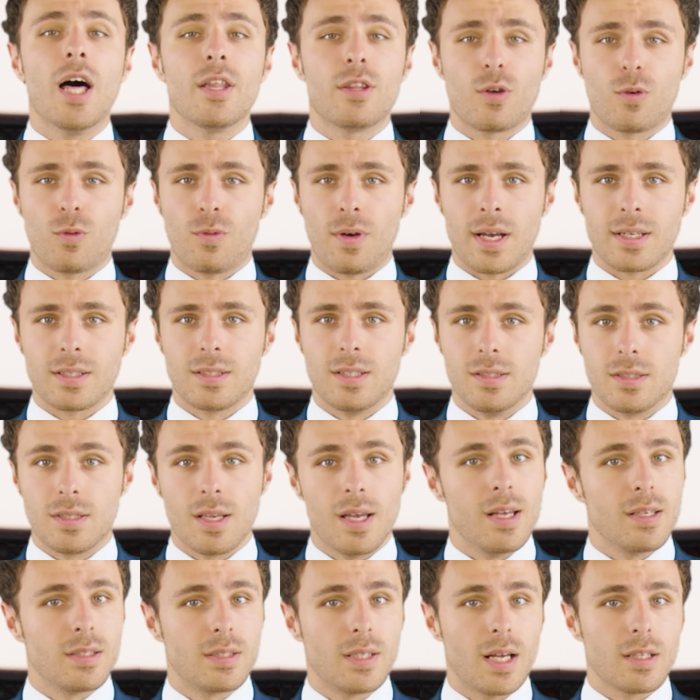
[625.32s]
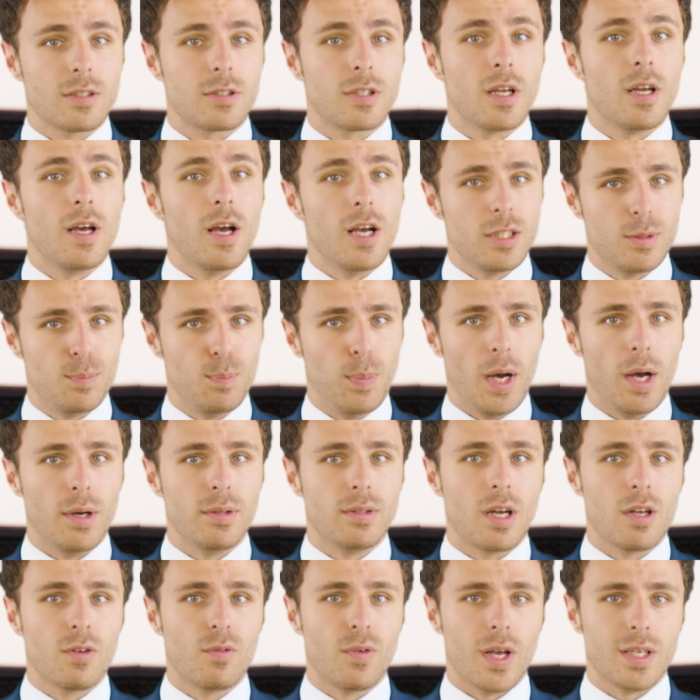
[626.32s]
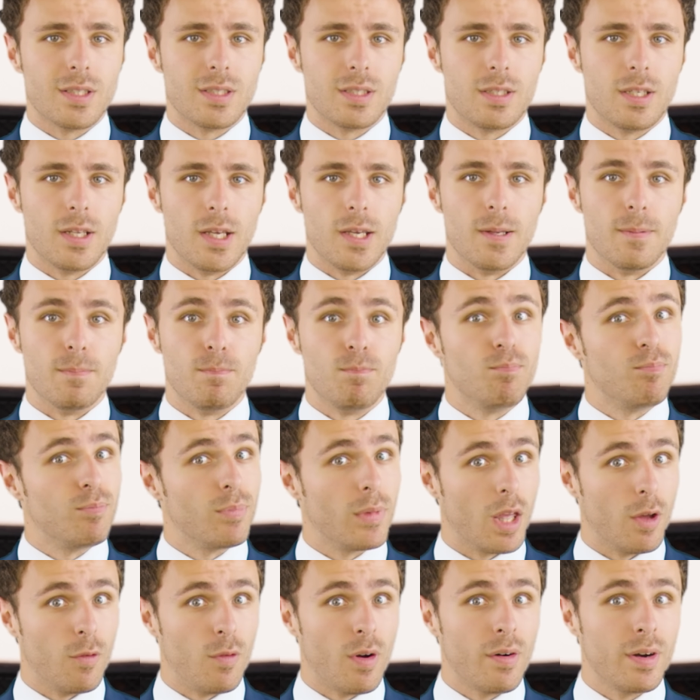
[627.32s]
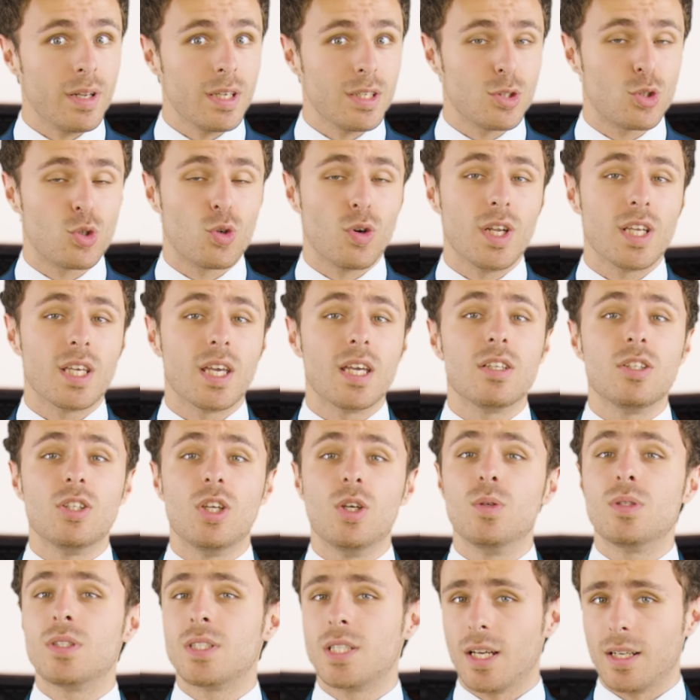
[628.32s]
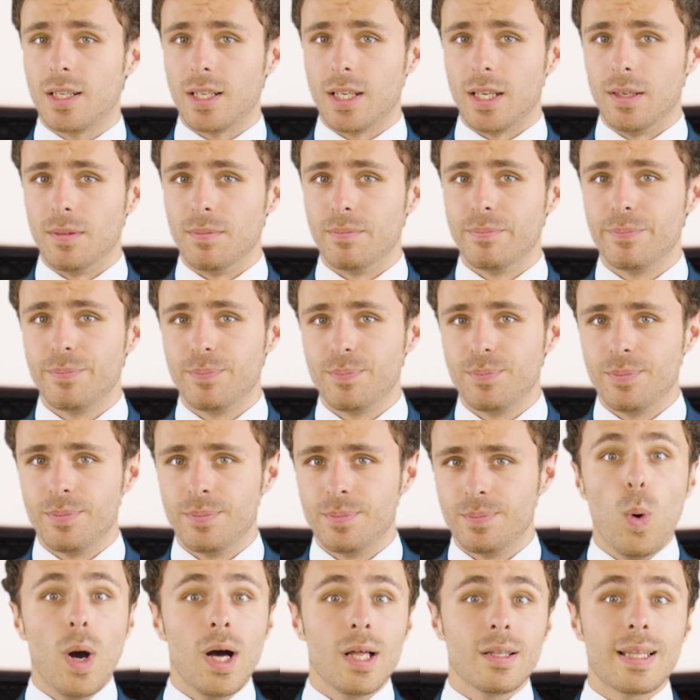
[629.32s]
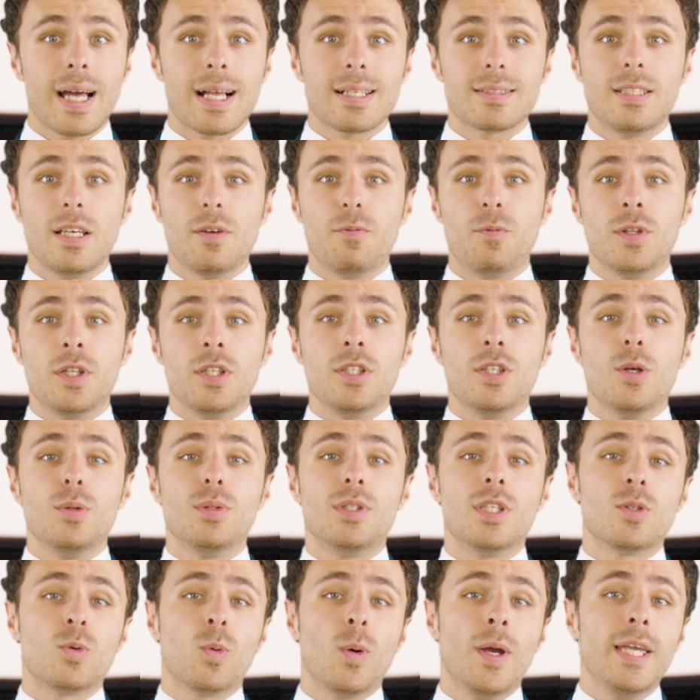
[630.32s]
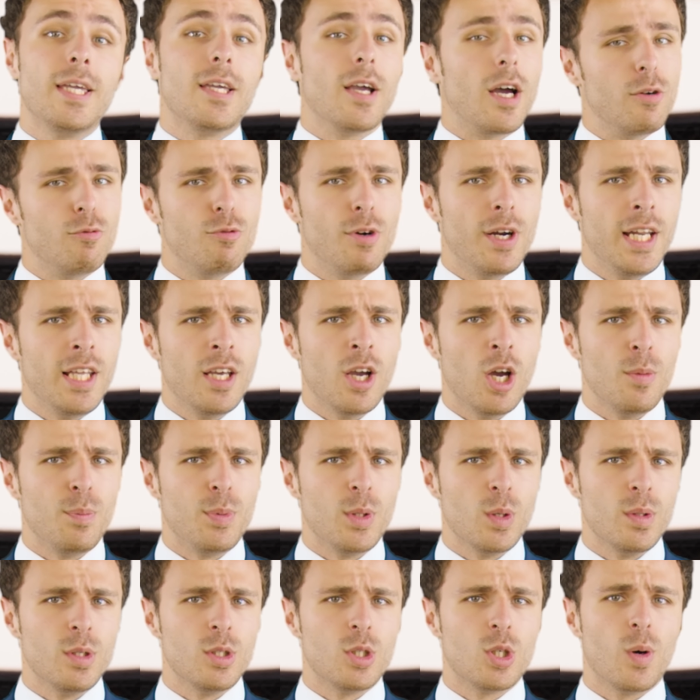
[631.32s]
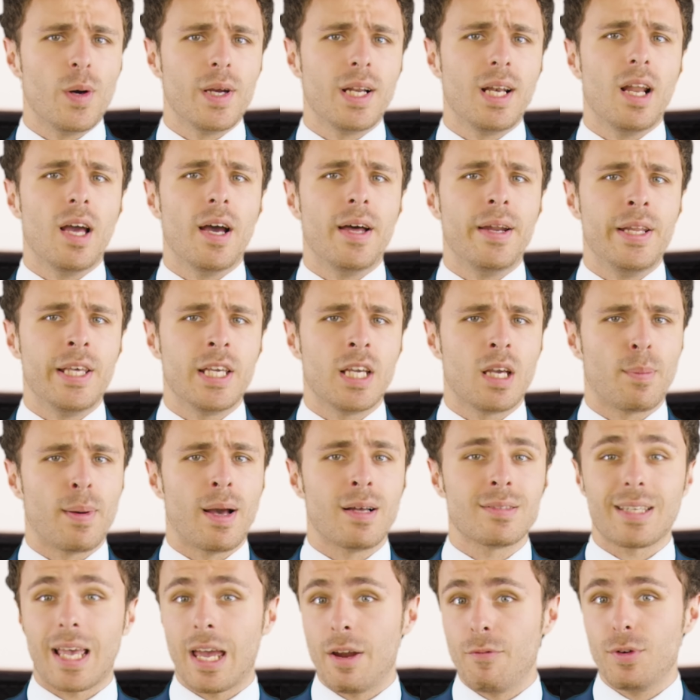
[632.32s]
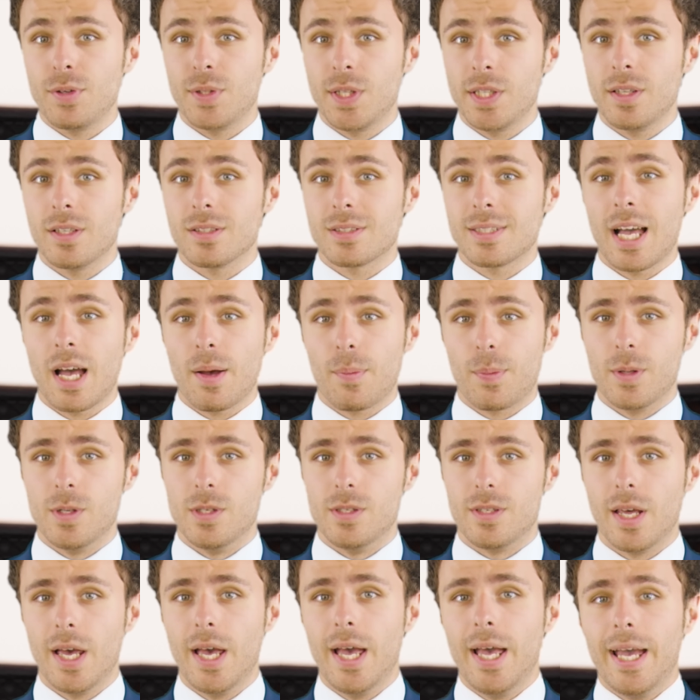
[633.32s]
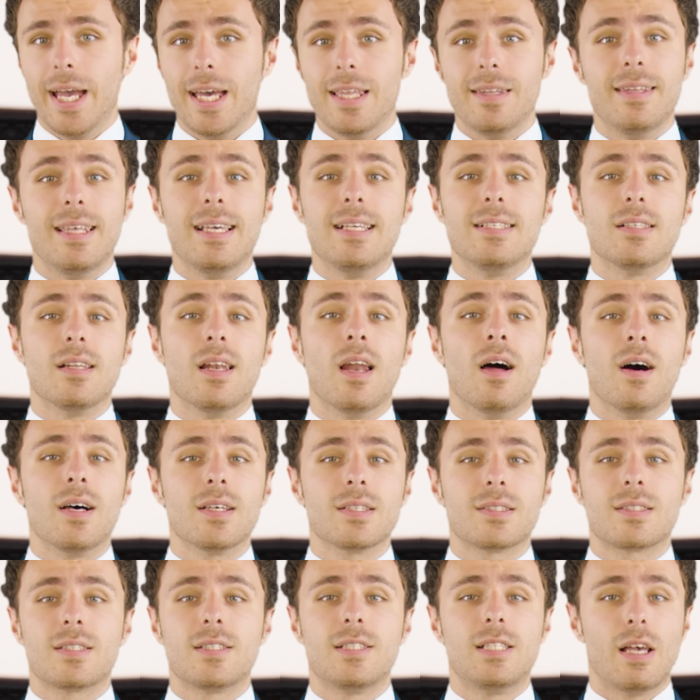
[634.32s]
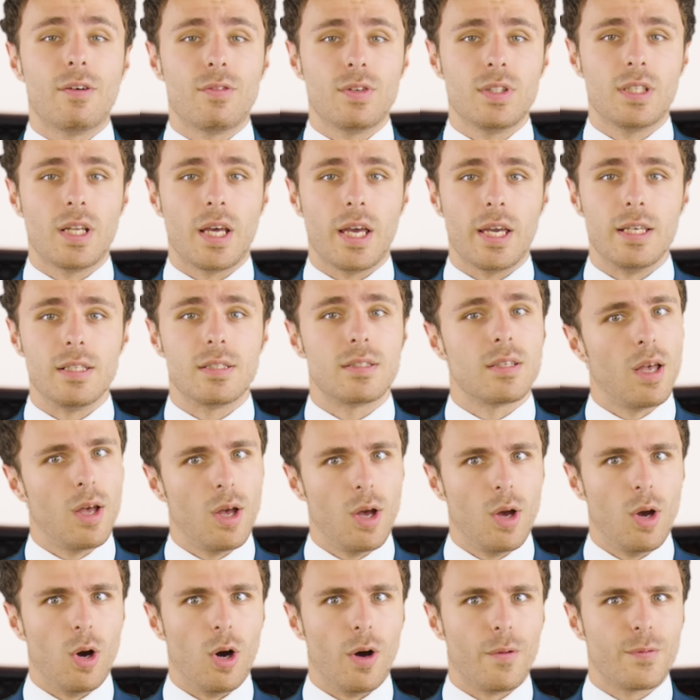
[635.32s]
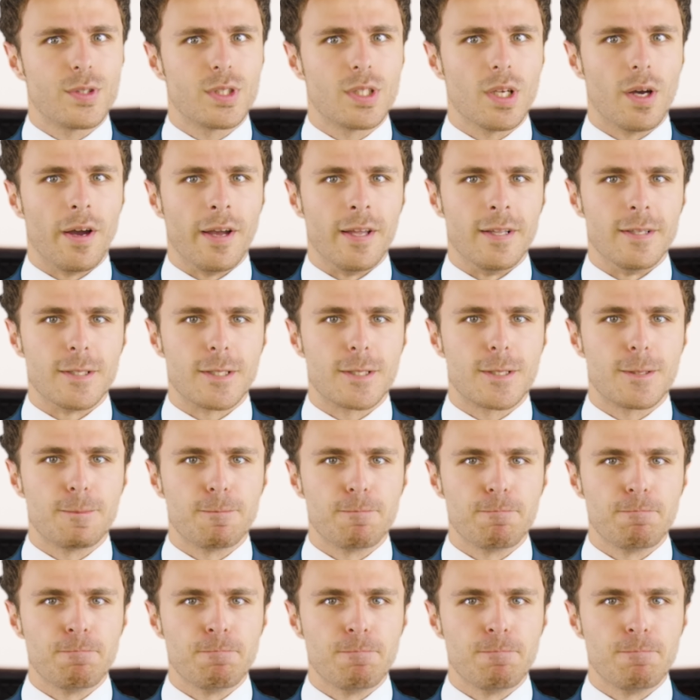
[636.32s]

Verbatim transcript: other factors such as biodiversity. A very intriguing new study. Well, that's it for the news this week. I really hope you enjoyed learning about everything that's happened in these last seven days of science.